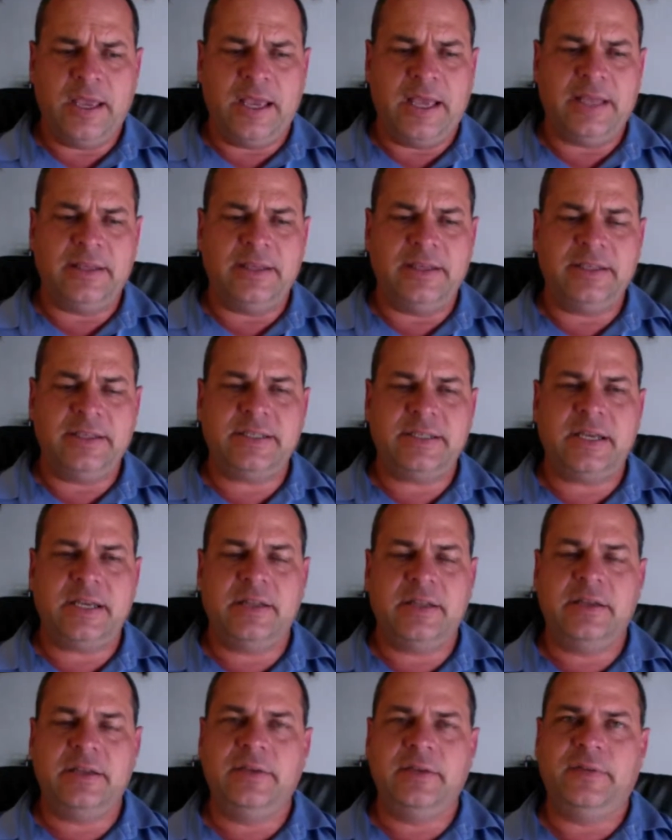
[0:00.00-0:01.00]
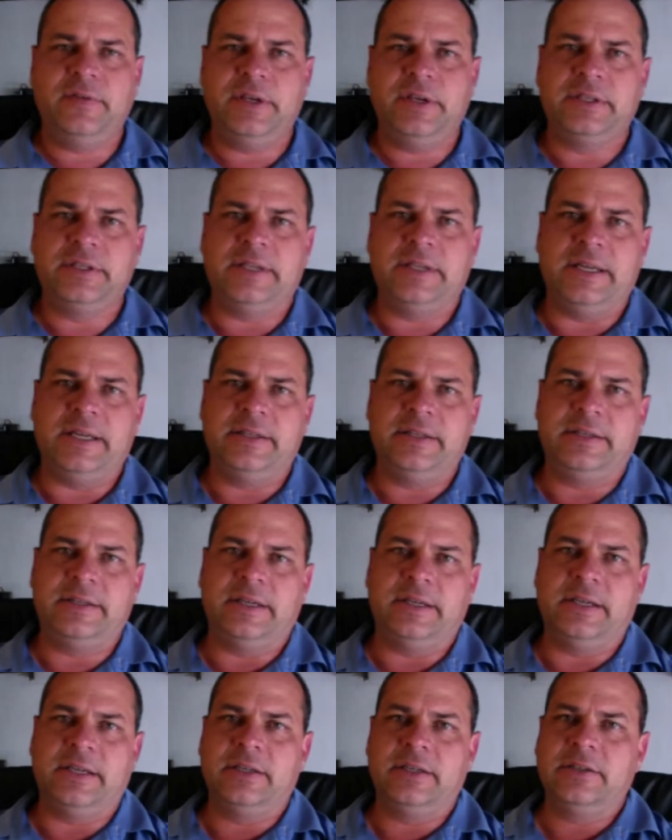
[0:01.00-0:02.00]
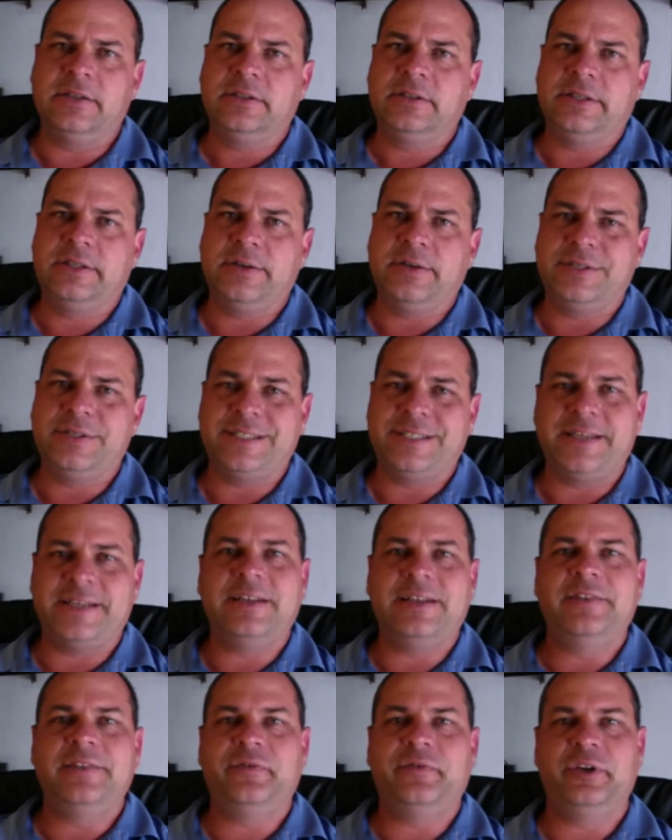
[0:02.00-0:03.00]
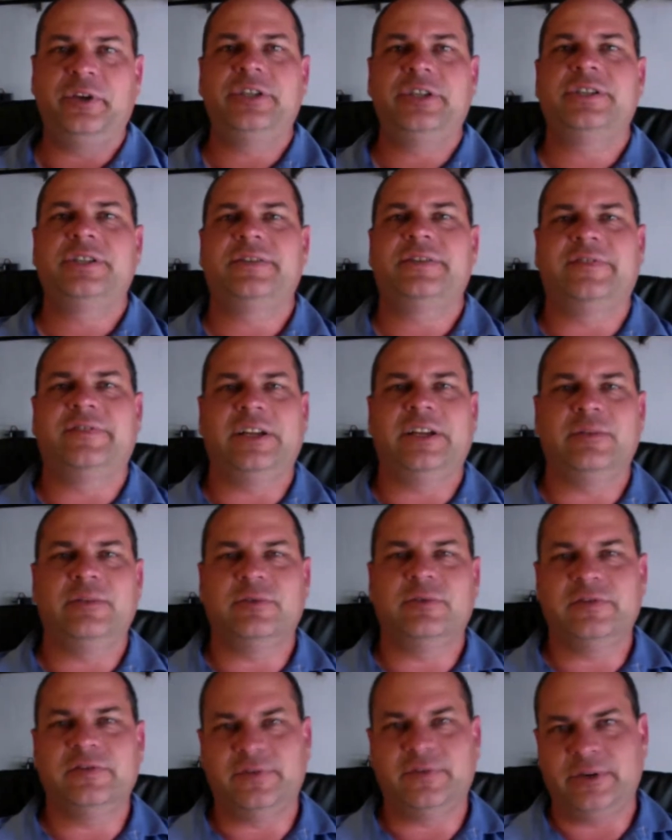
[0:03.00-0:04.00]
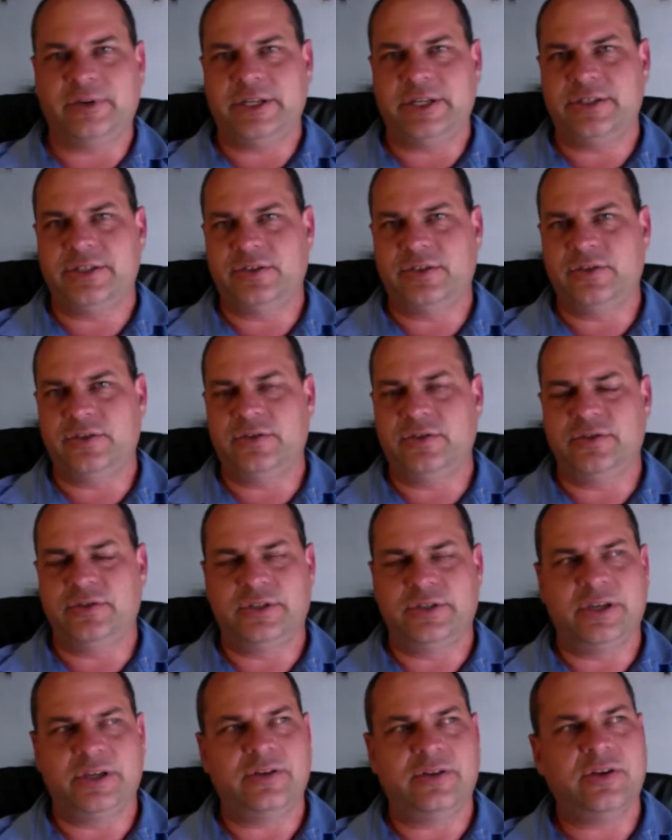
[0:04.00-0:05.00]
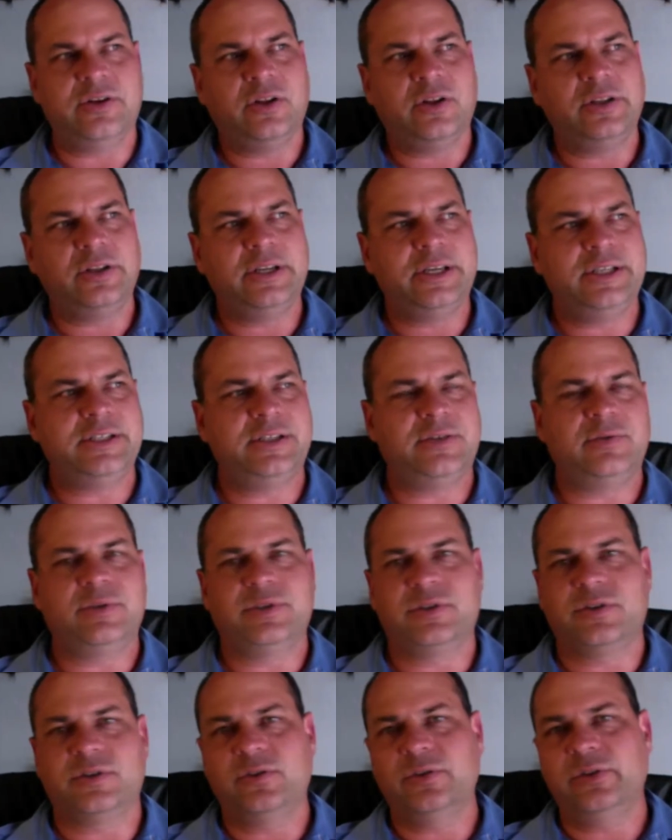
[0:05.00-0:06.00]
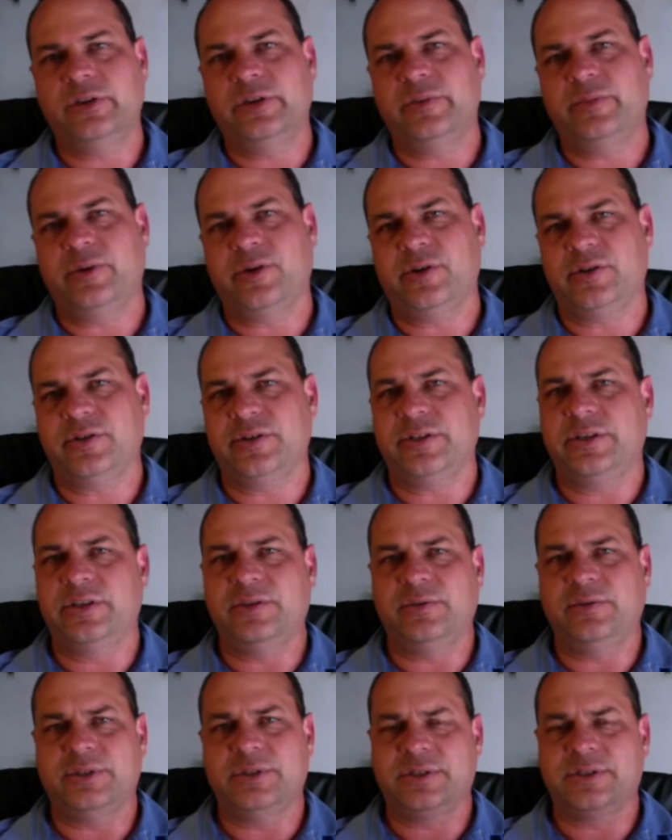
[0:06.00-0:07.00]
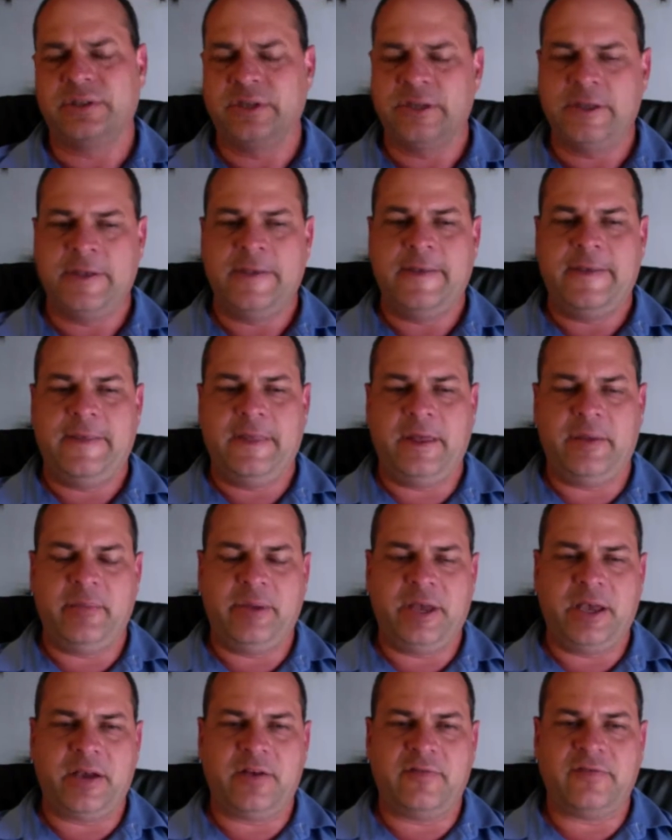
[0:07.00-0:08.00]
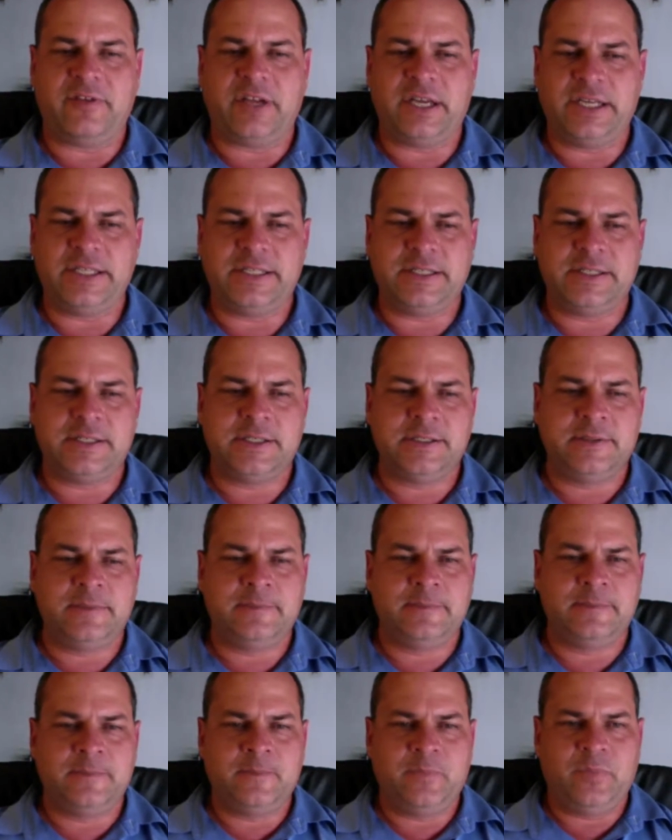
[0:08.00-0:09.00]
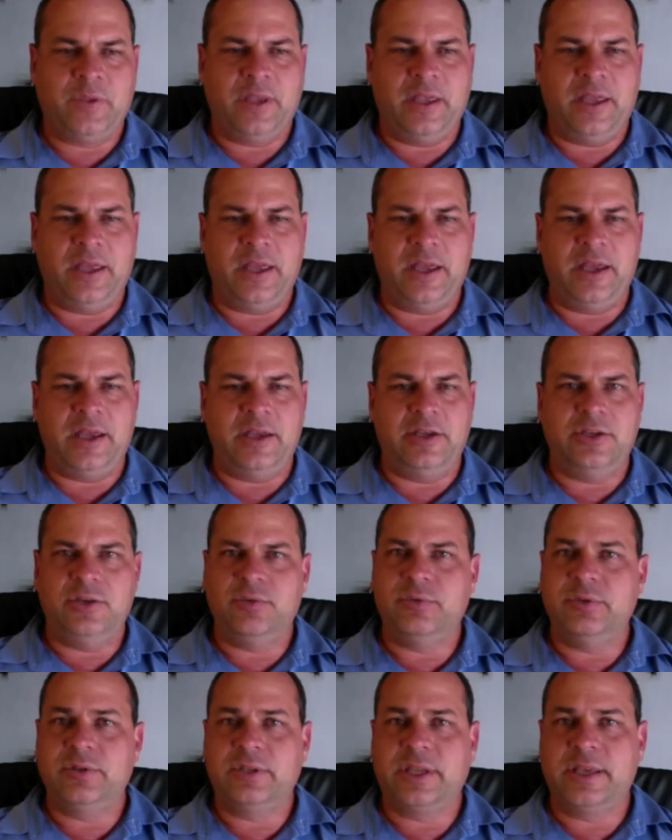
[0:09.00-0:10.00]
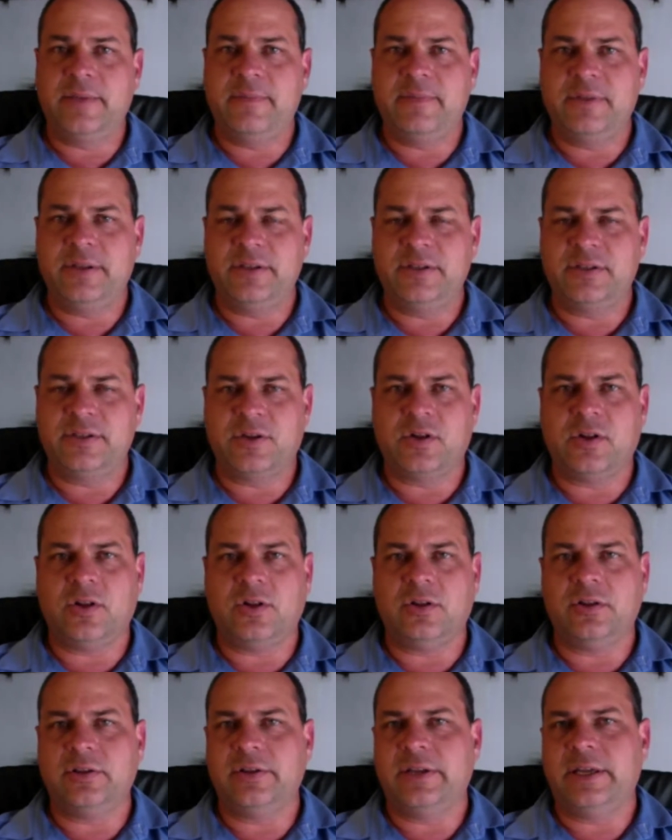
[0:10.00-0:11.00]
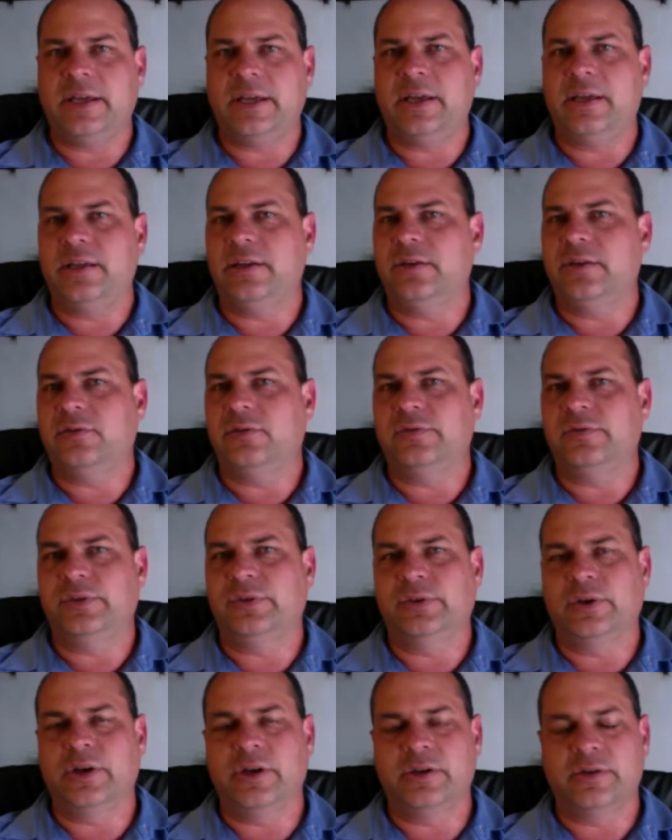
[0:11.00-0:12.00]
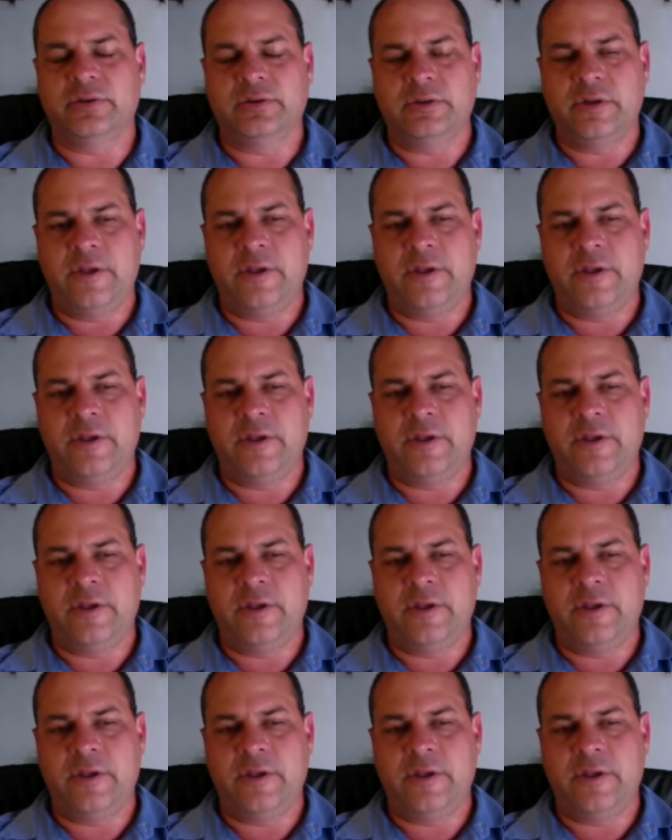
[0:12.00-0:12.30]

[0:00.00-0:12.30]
And this had the effect that there were suddenly fridges available for us to use. Now, in the old days, it was a cooler box and it was a bag of ice, and you would keep things cold and off you go.